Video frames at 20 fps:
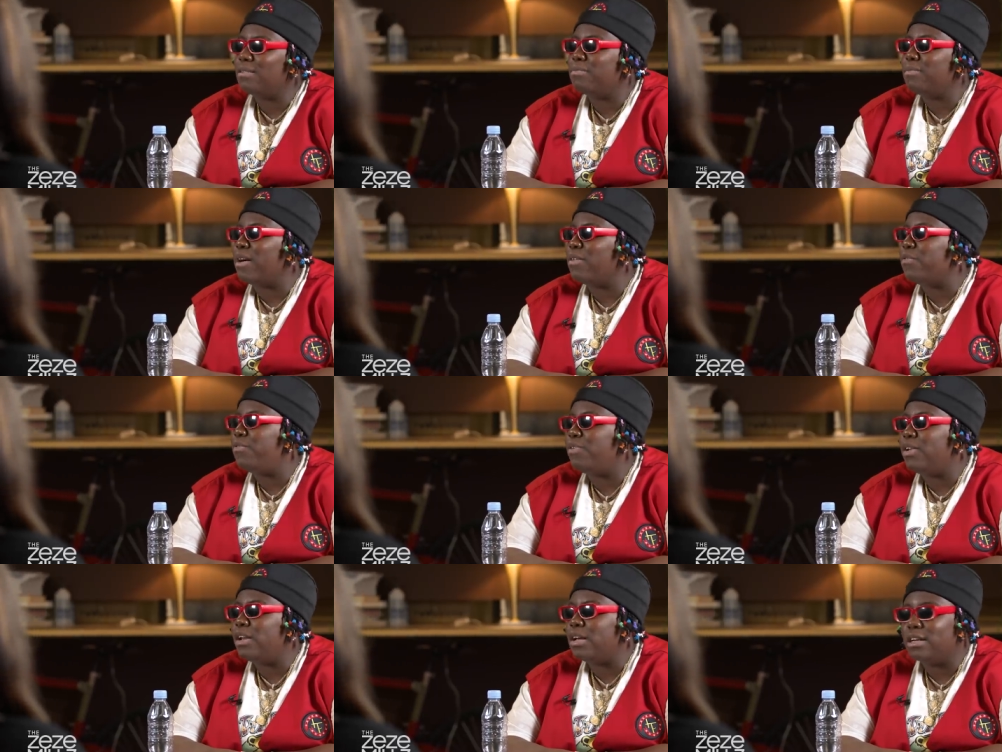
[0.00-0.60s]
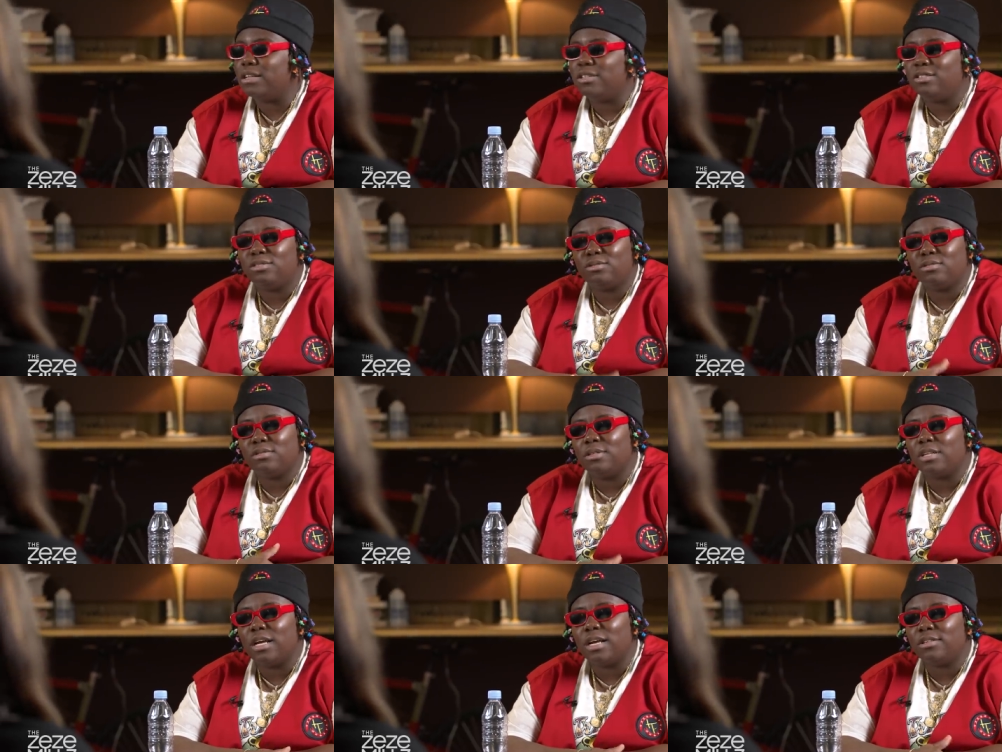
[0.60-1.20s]
in my village
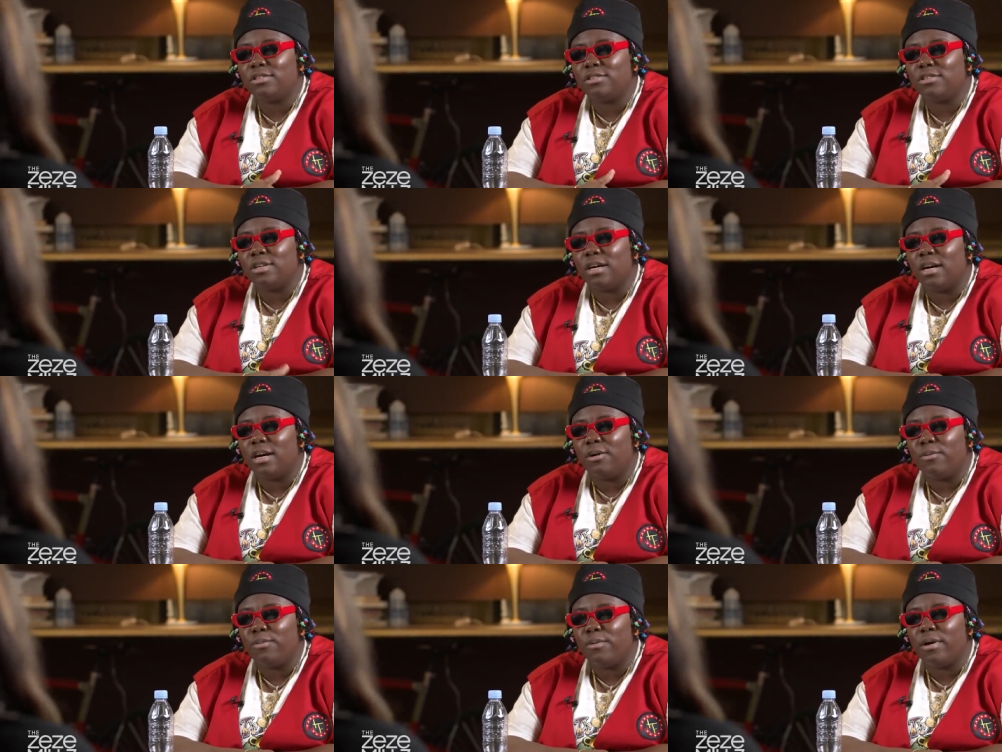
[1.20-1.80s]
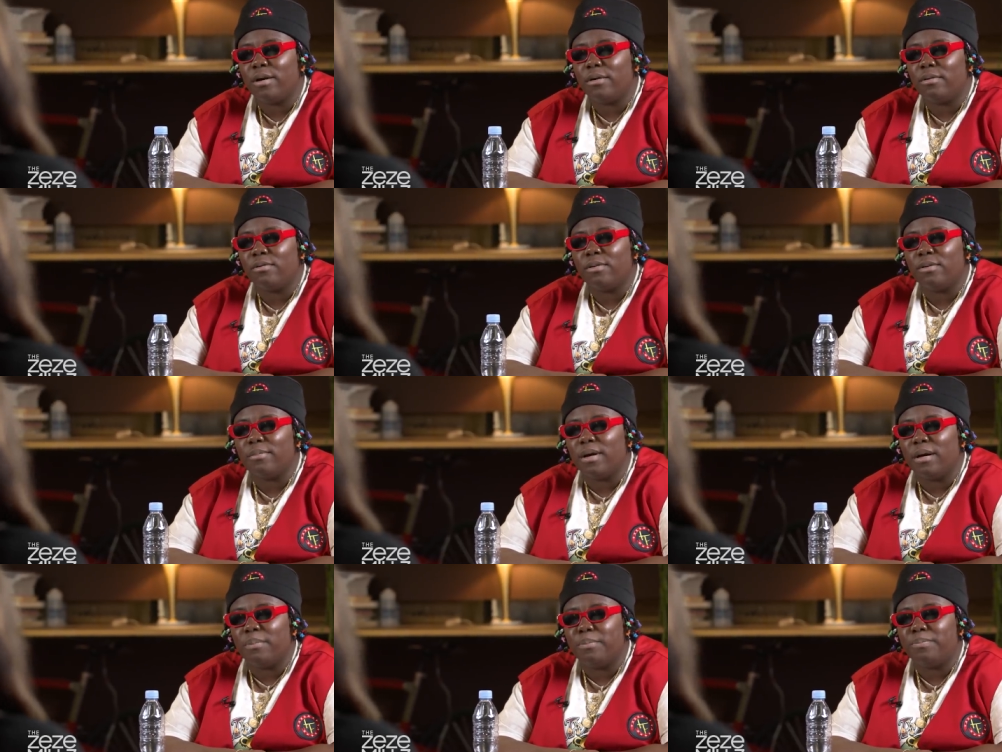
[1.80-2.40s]
in Nigeria, where yeah, where
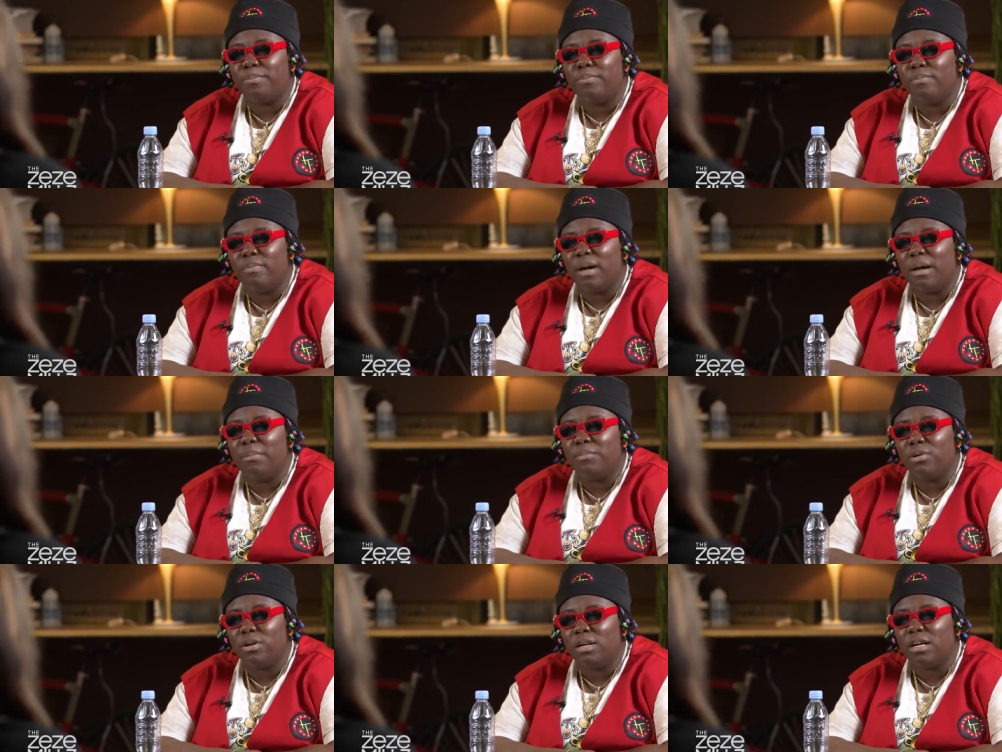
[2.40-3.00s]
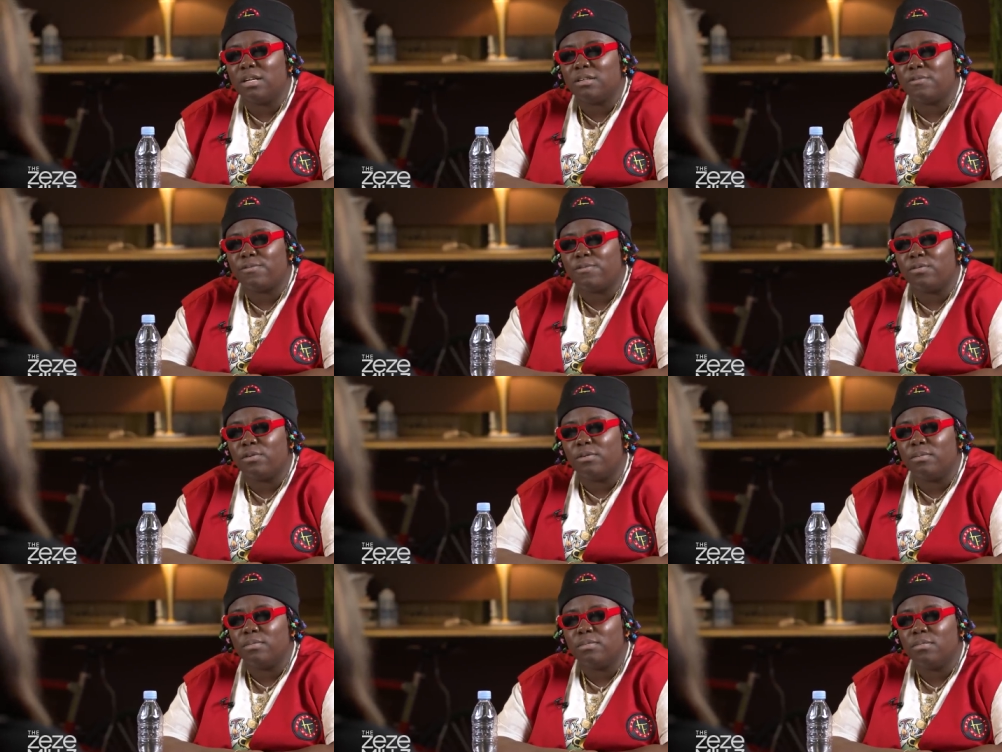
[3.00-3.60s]
my like my mother's yeah.
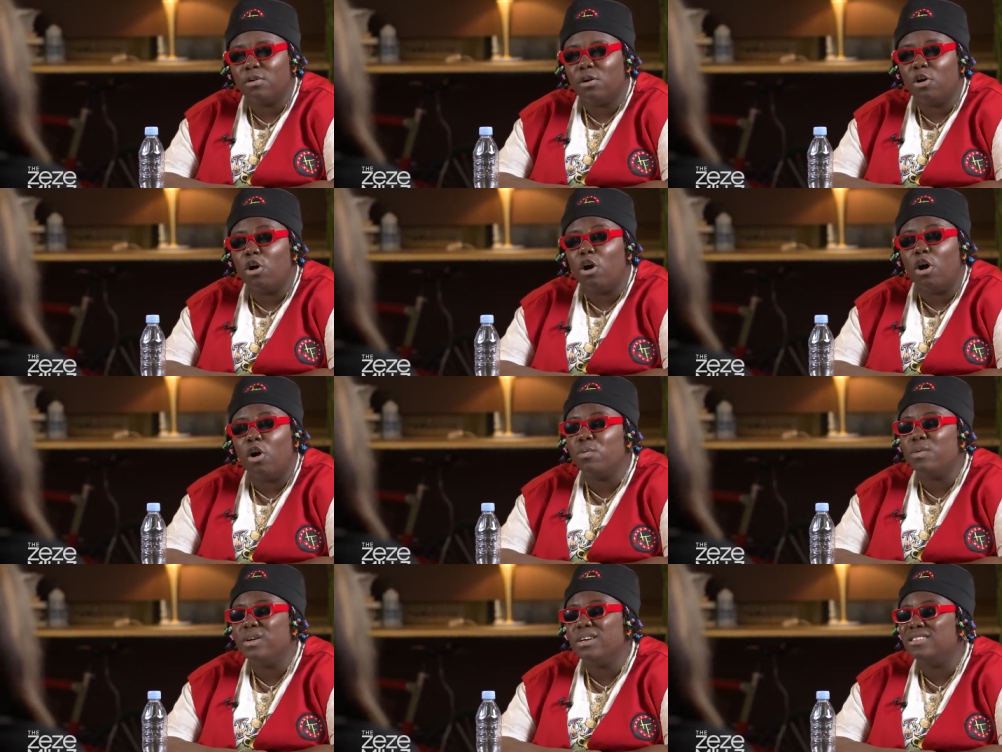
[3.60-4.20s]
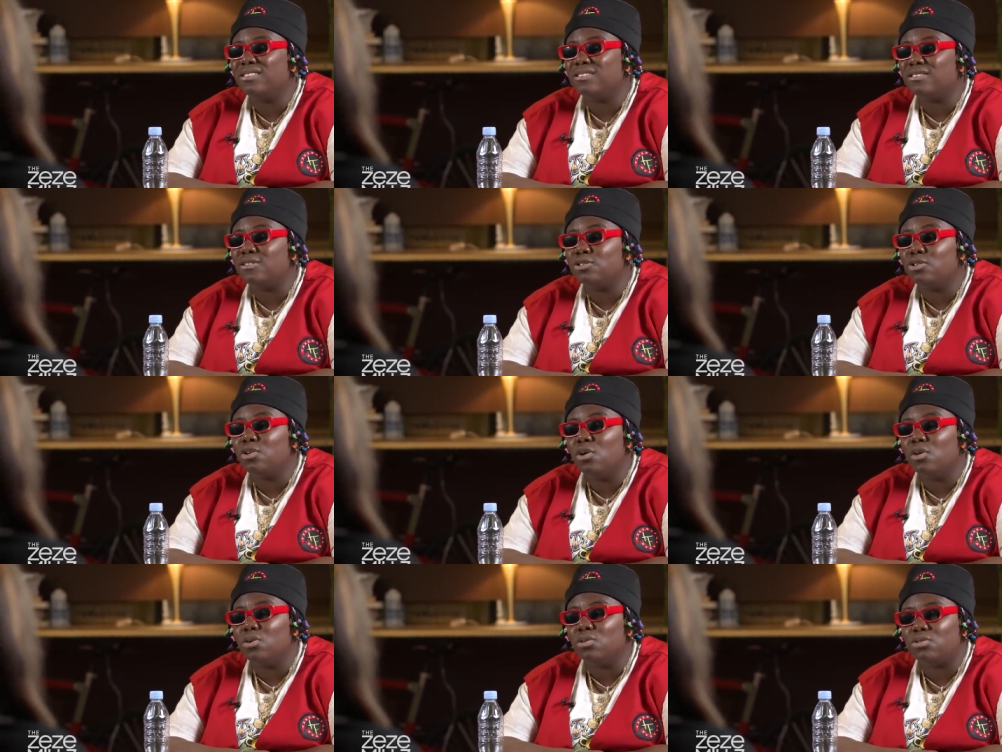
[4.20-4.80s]
from. All we eat is
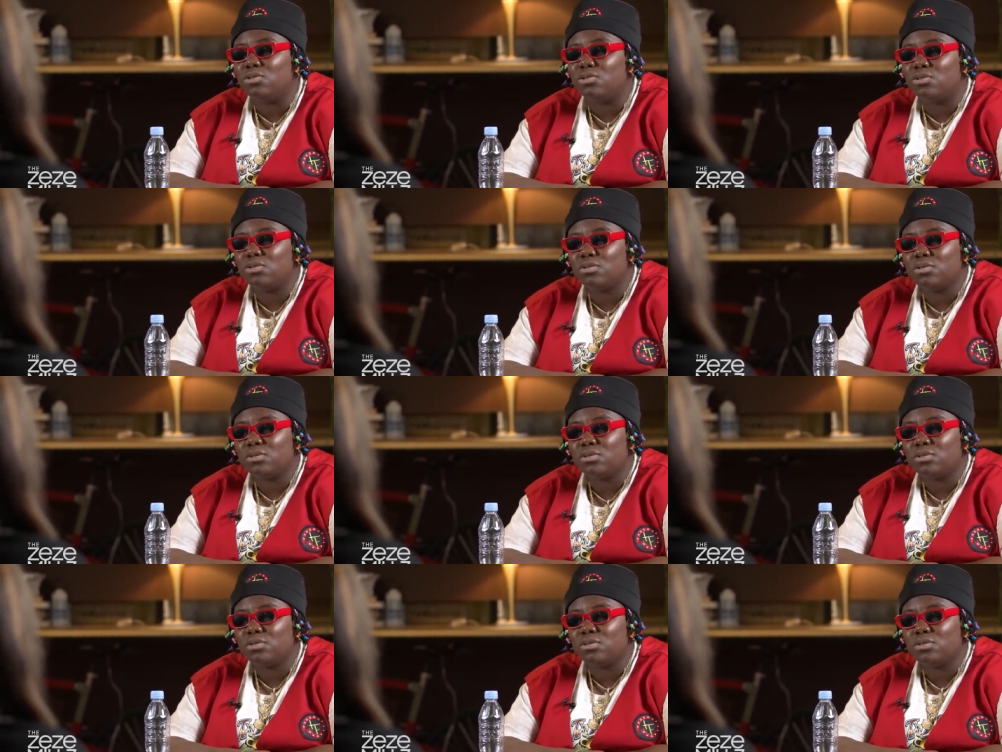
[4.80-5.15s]
good.